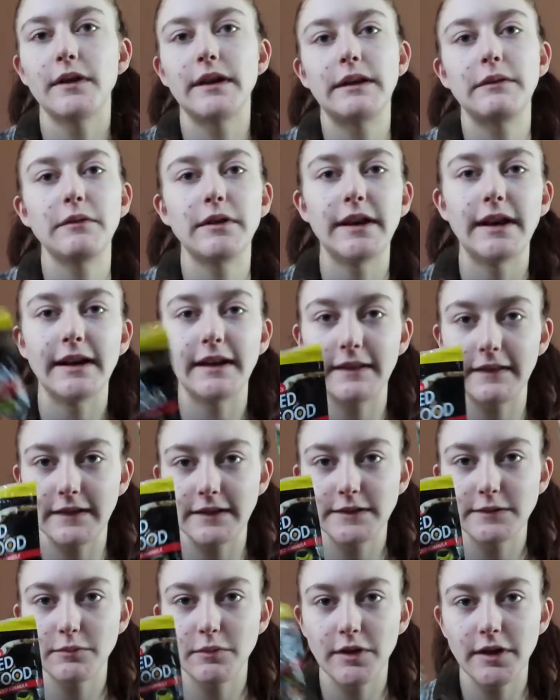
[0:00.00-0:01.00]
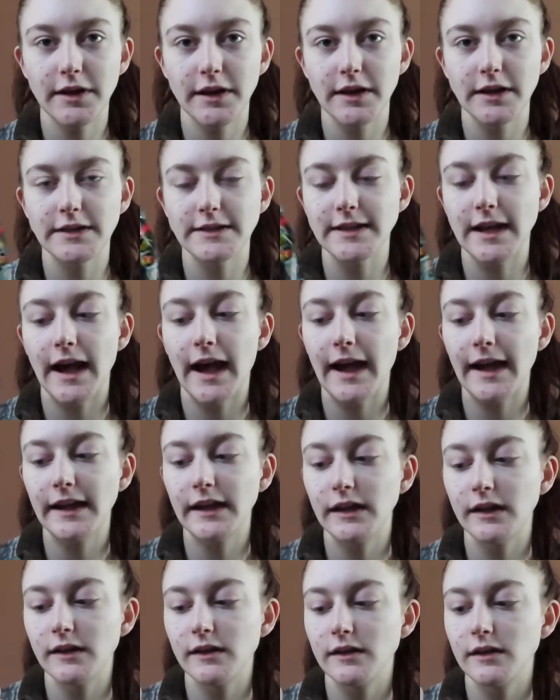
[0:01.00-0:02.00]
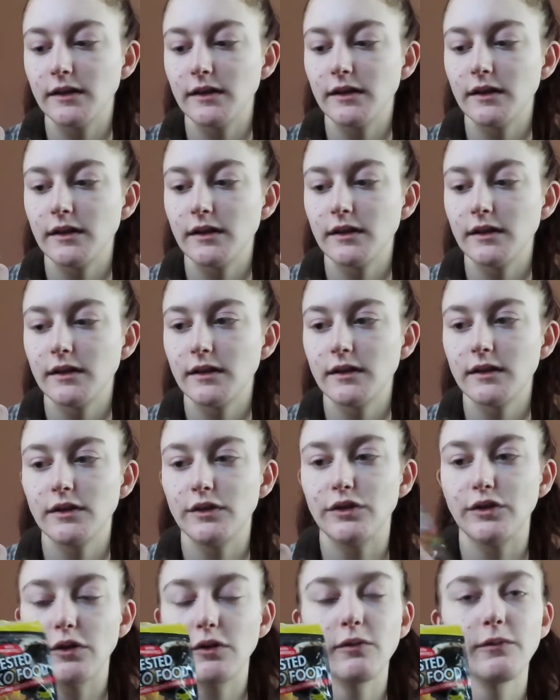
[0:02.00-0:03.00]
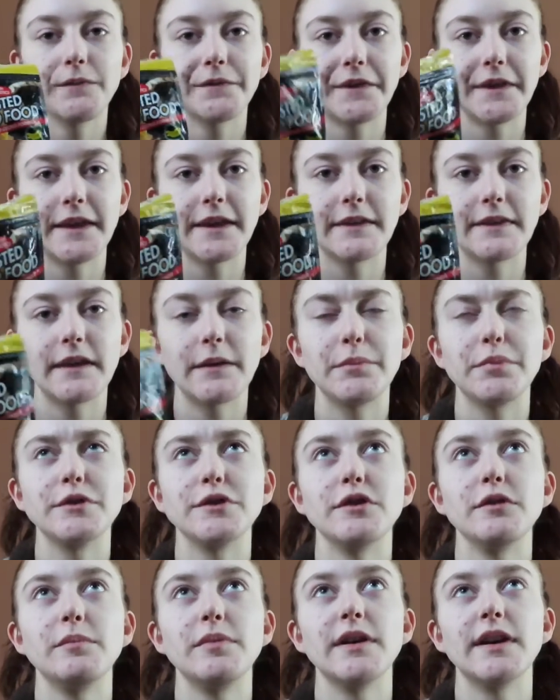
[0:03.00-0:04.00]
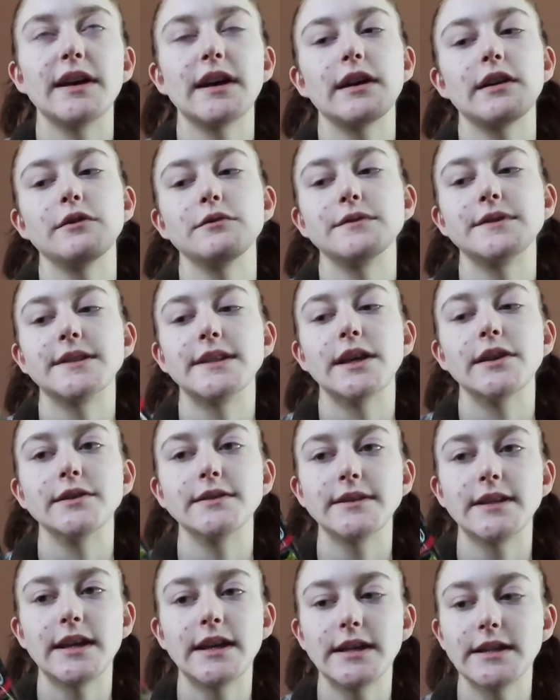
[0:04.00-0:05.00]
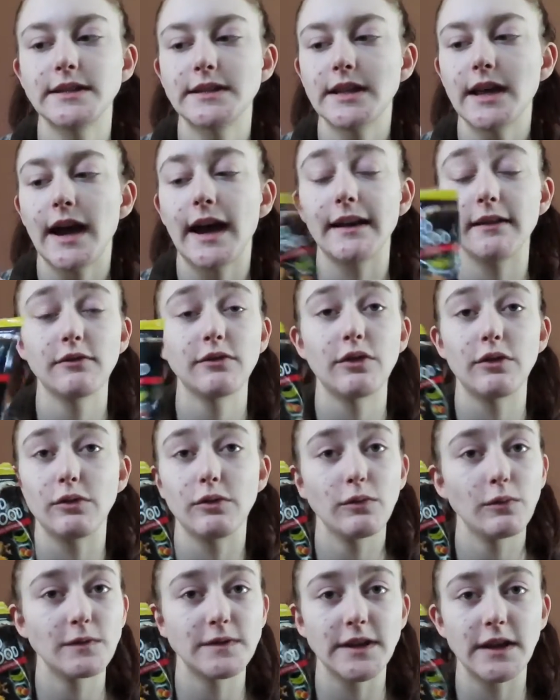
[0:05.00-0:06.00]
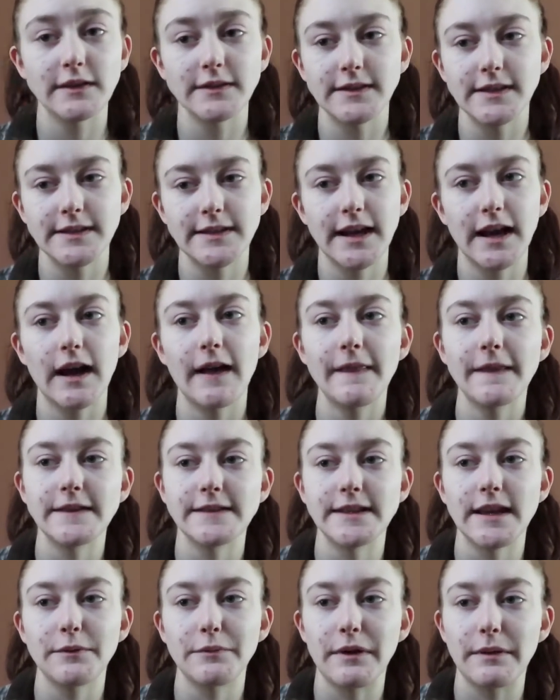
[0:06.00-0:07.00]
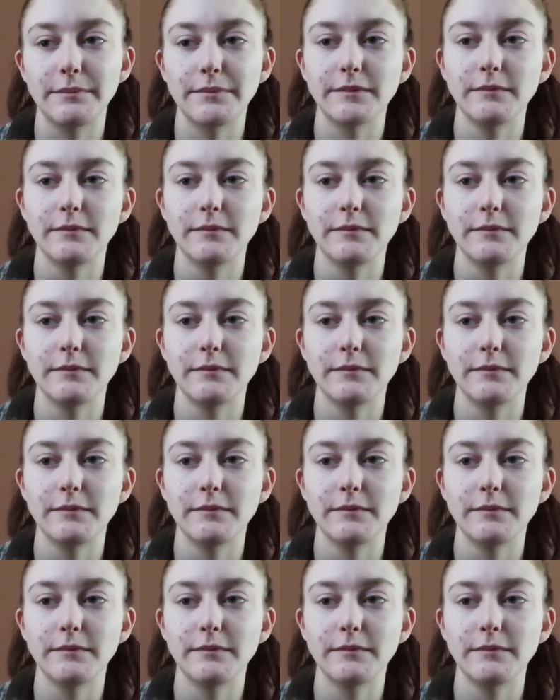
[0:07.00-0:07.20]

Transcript: when I run out of this one, because I don't think that Birdtopia Gecko sells this. I don't know who sells this. I got this at